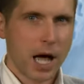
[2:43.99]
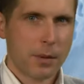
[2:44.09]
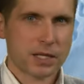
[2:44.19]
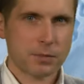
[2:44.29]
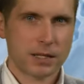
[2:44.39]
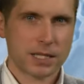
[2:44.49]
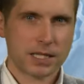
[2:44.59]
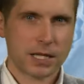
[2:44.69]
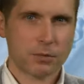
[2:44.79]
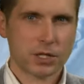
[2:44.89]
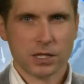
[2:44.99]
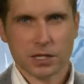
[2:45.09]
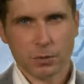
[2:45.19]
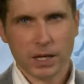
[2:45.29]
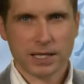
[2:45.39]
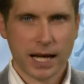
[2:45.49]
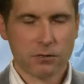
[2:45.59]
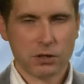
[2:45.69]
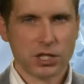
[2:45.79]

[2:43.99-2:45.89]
I'm expecting temperatures to be down